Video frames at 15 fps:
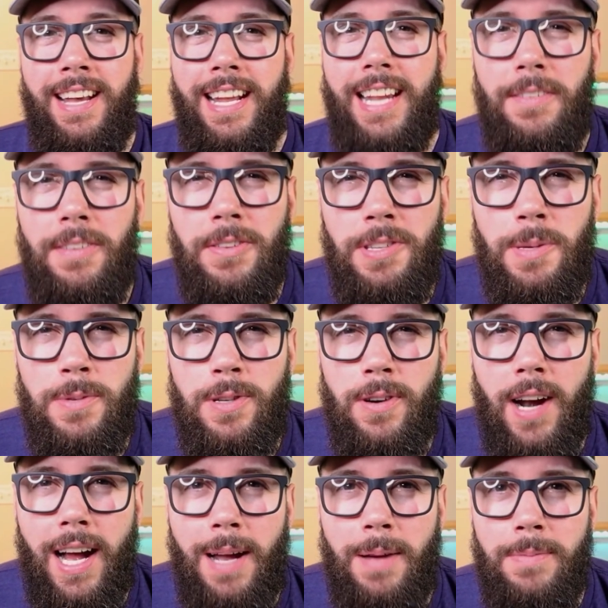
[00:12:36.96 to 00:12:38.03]
Now, have you
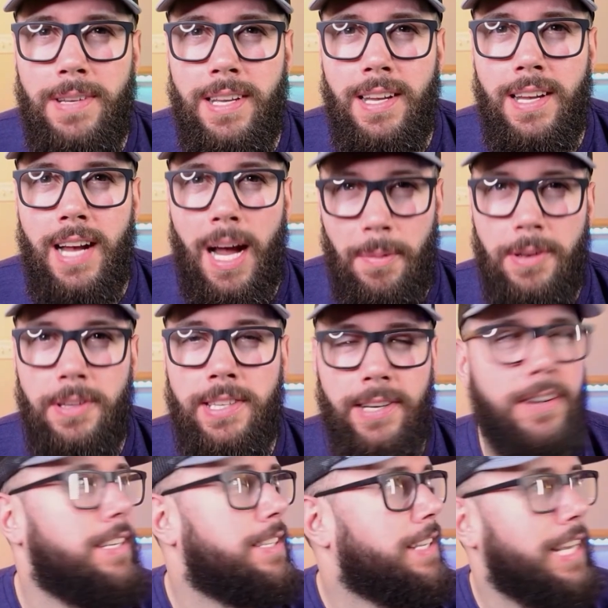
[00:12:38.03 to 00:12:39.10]
subscribed? I mean,
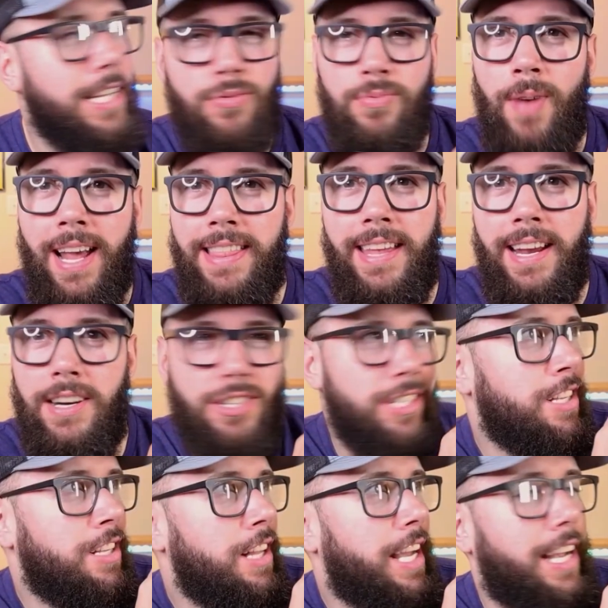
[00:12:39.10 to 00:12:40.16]
seriously, it's right there.
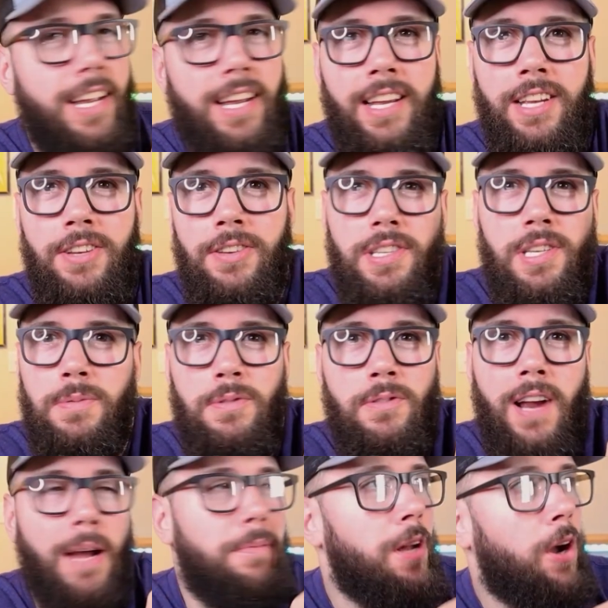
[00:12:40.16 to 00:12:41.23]
Just click. You're
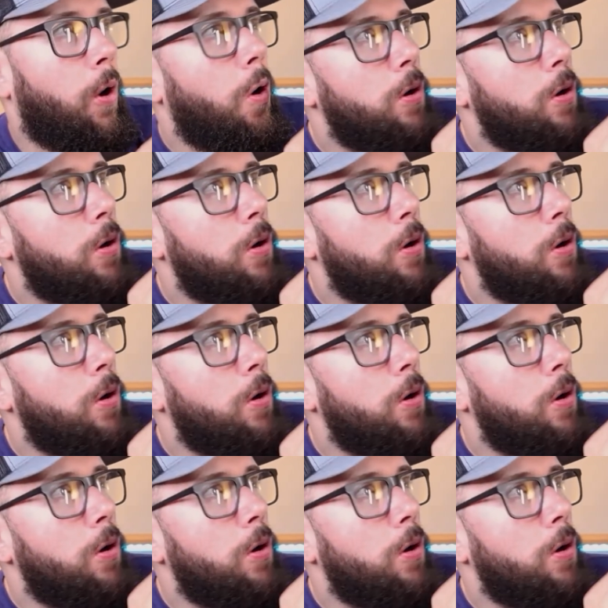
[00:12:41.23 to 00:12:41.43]
subscribed.